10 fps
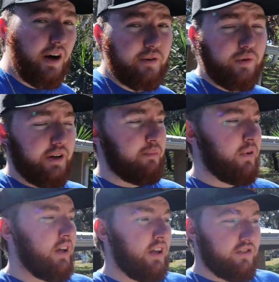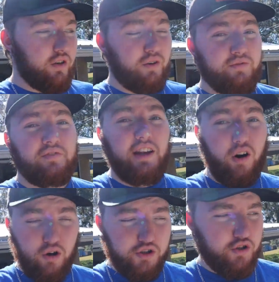wide rim, so they
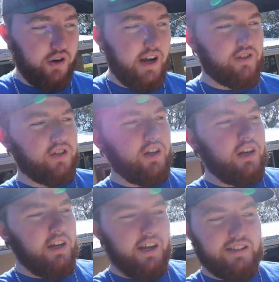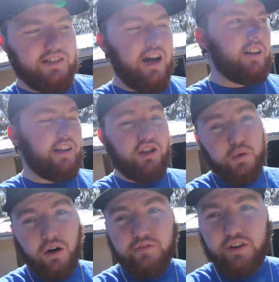are stretched. It's not like a
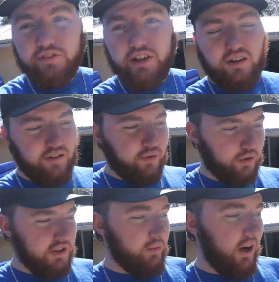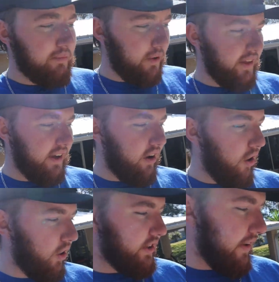1250 on a 14 wide, but they
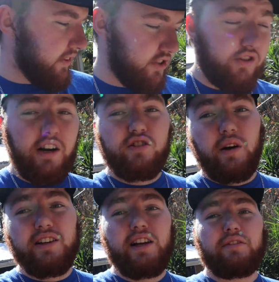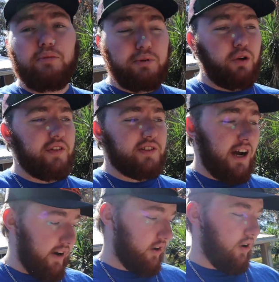are definitely stretched, so I did have to blow the
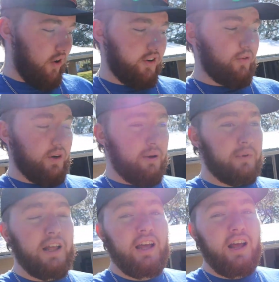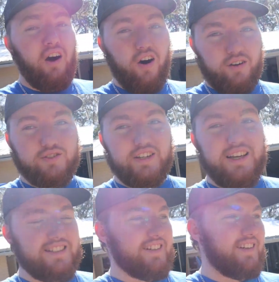tire onto the rim. Honestly,
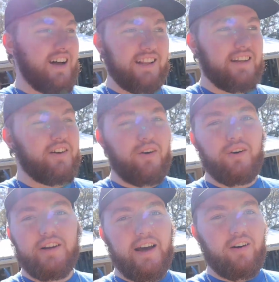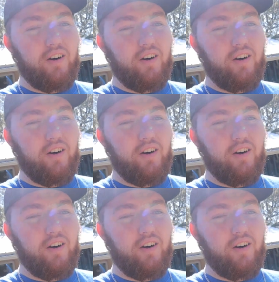it's not that hard at